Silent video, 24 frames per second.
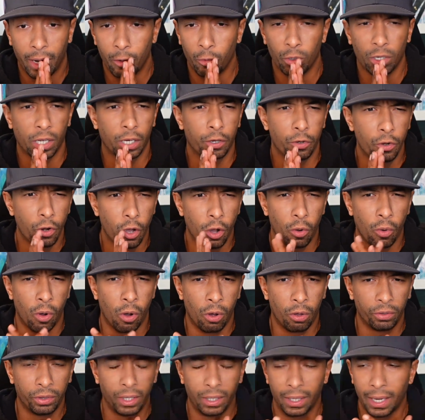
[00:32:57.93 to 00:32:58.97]
Well, like, no,
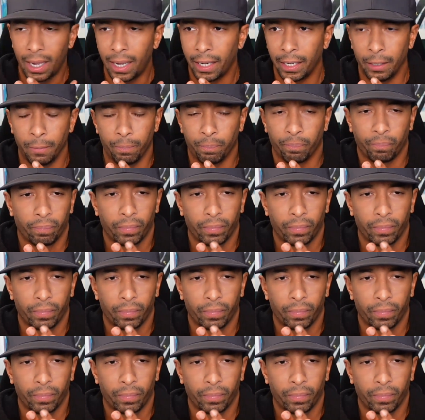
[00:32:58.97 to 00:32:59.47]
hold the line.